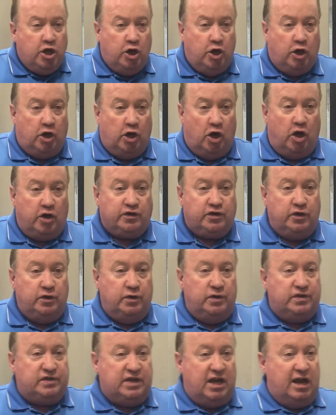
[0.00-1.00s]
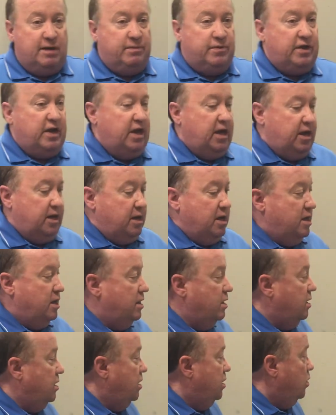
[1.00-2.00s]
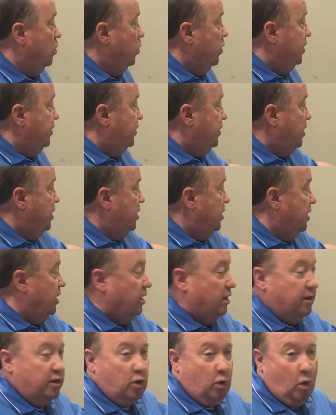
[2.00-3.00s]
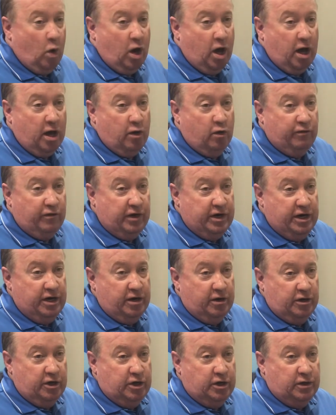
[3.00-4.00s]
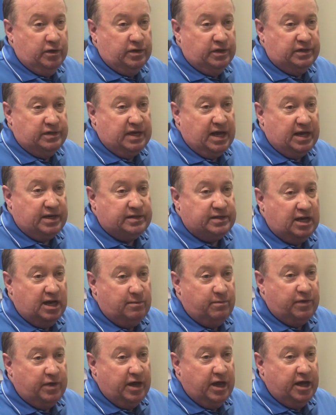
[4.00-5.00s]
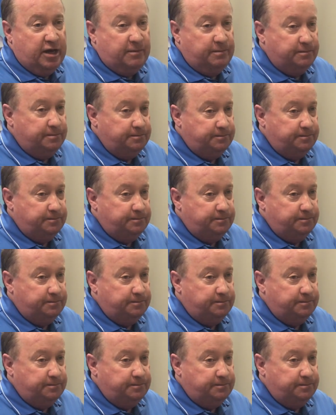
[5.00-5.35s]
You can also do the same thing with quad over here. You can do the exact same thing.